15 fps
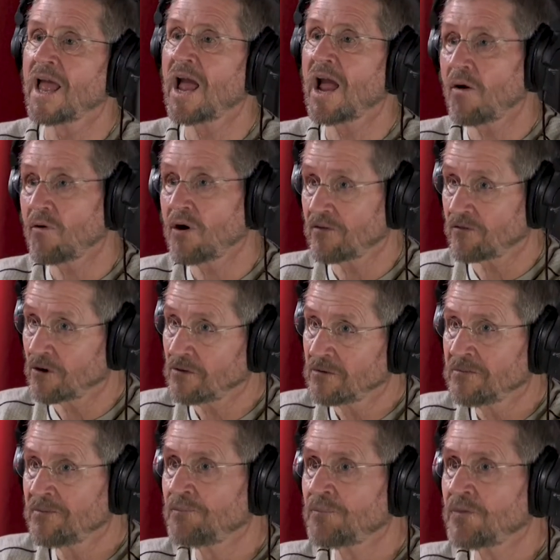However,
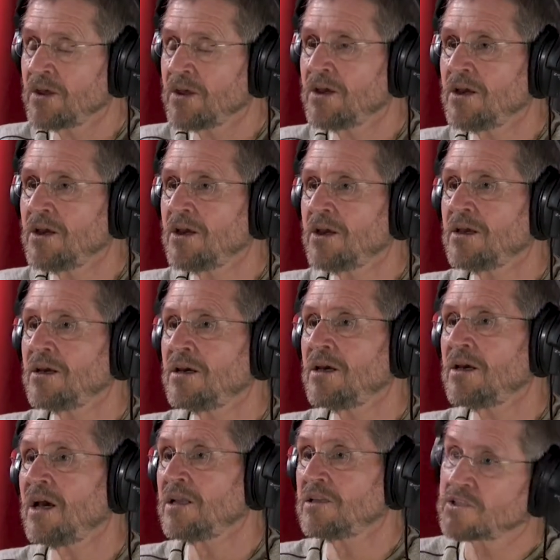okay.
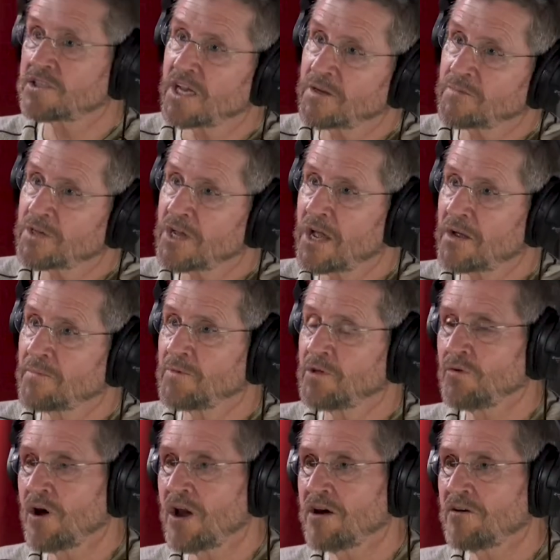At the same time,
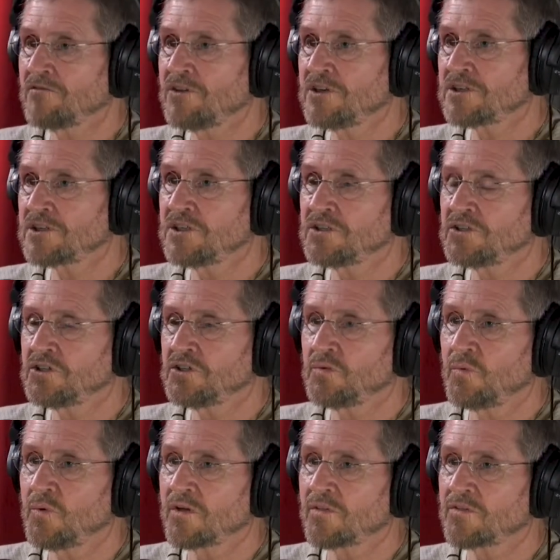you have this issue
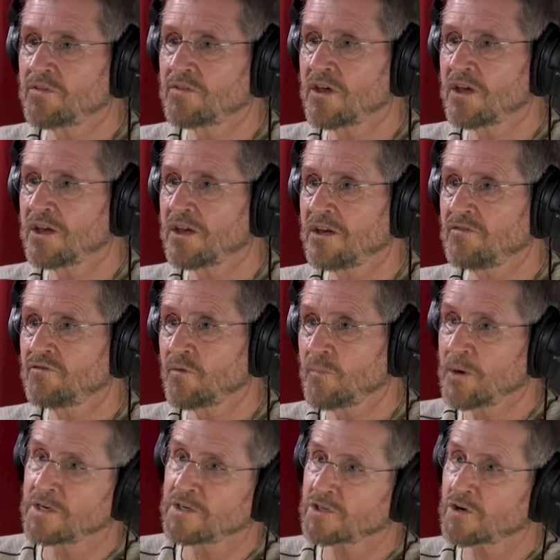with a
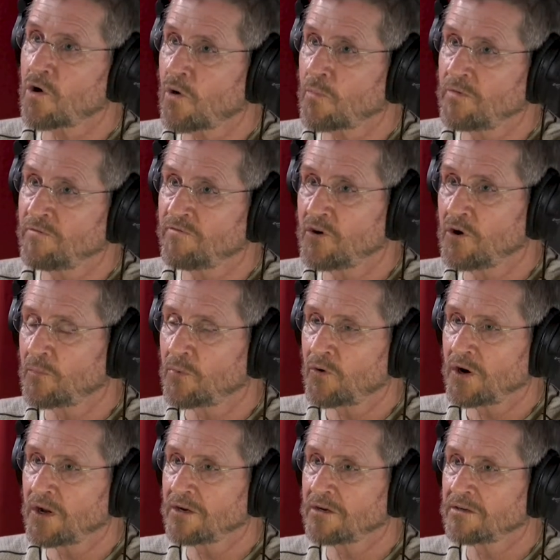tremendous carbon
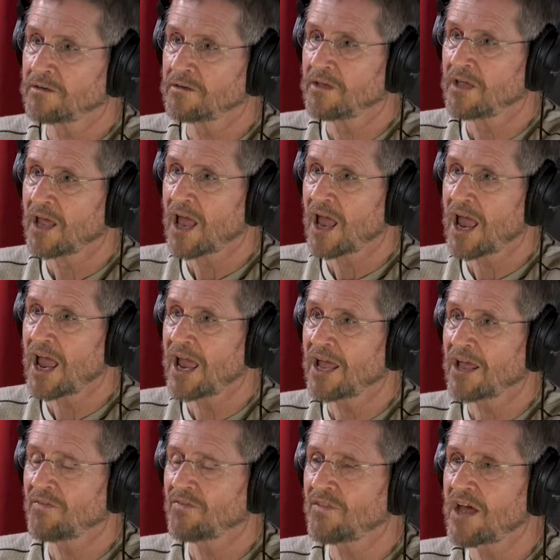footprint,
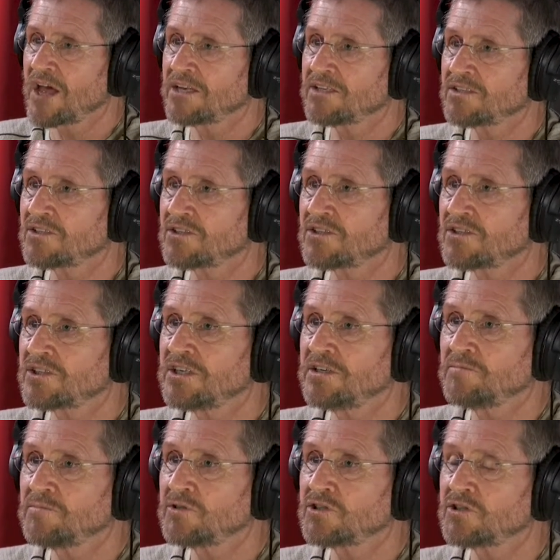and that
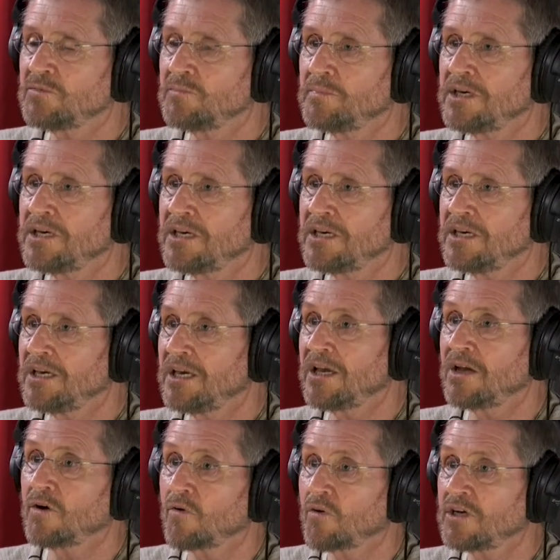seems to be
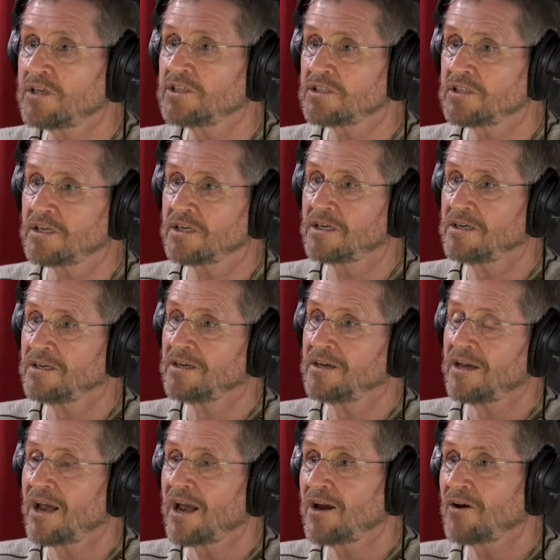increasing
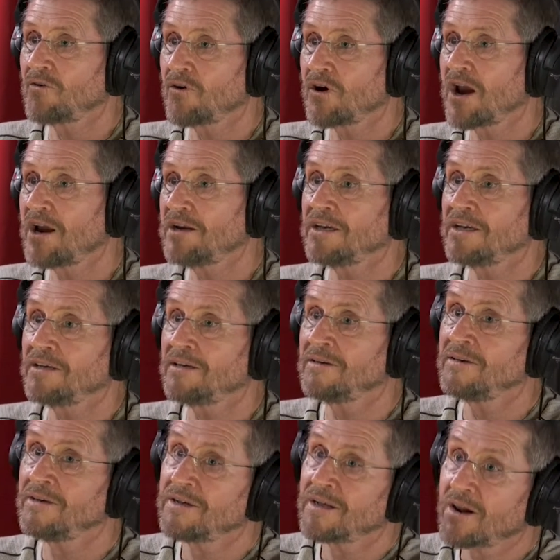and creating
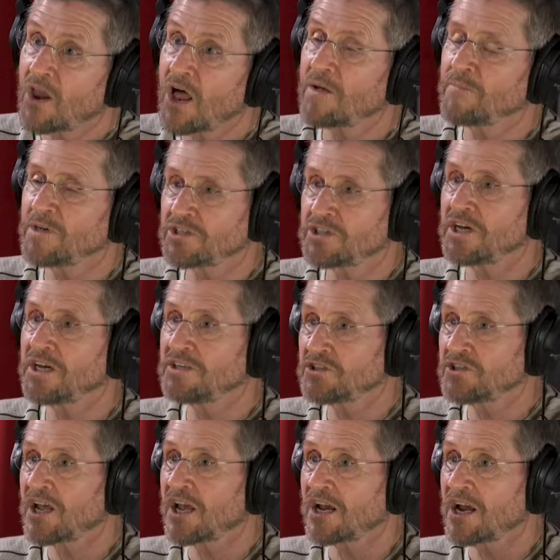climate change
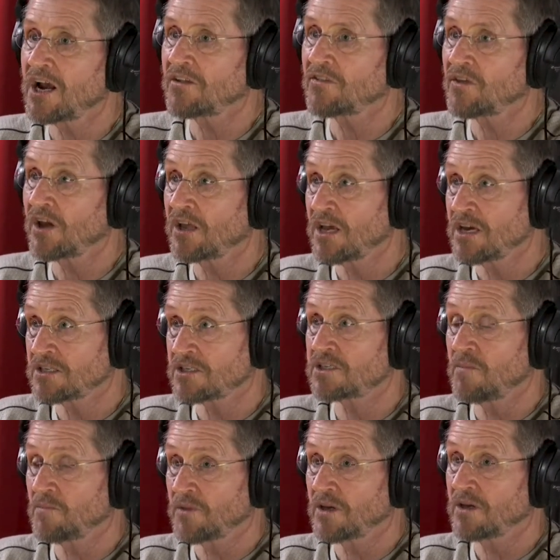and that kind of thing. And that's
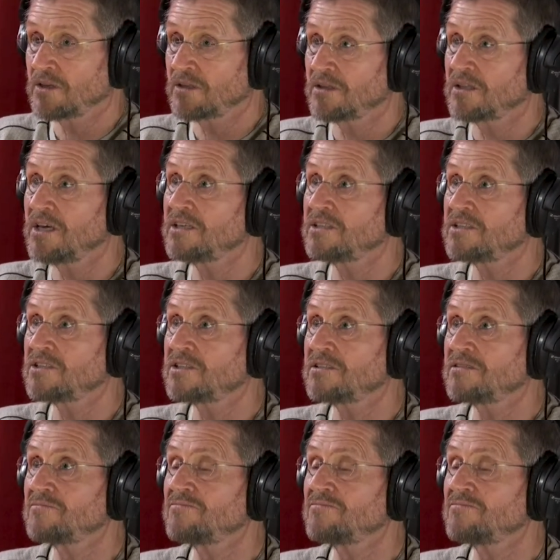something that's